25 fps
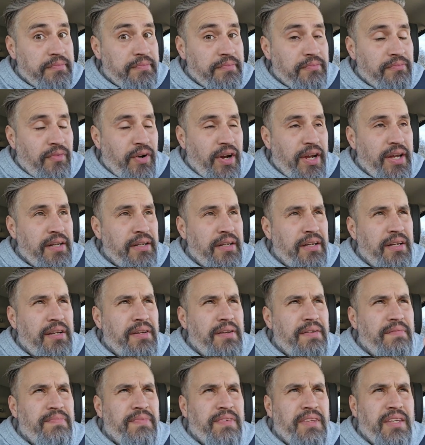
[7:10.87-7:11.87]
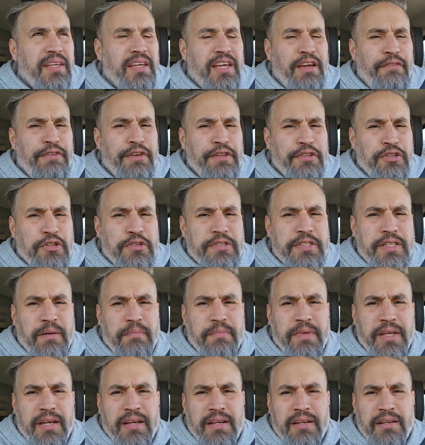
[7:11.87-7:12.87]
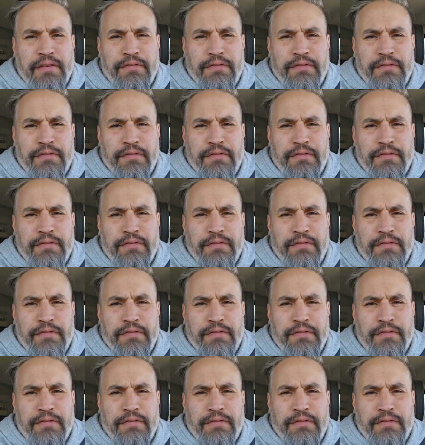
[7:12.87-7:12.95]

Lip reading: right? If you do something,